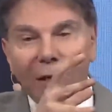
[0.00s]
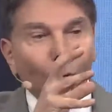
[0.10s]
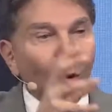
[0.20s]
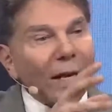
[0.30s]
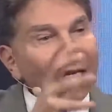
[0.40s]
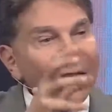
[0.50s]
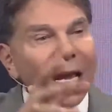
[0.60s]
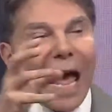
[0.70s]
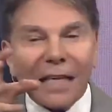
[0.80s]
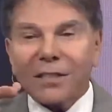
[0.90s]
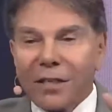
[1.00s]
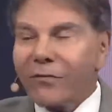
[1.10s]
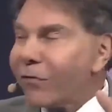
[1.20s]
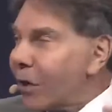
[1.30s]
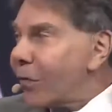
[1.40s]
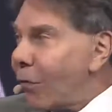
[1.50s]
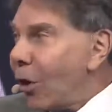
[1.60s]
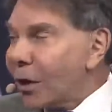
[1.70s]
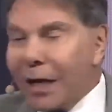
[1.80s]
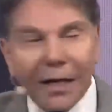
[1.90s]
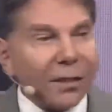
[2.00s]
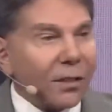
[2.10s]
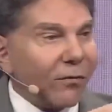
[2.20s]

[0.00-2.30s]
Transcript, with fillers: When he asked in front of all kinds